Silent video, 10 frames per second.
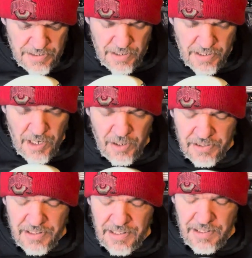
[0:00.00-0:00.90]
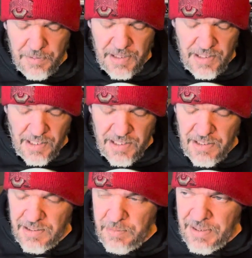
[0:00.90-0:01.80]
I
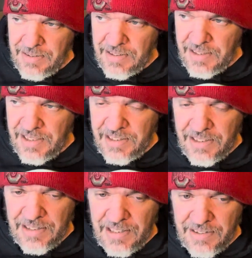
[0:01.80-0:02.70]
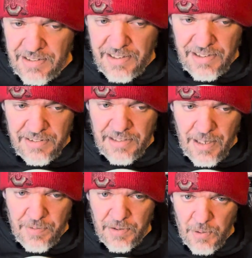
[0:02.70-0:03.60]
call it Mixolydian. It's an
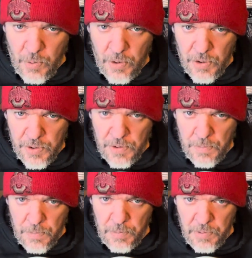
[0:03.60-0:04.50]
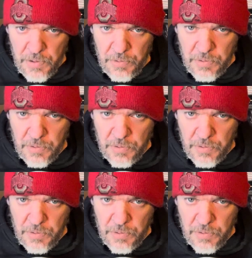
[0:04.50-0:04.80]
E7 chord, blues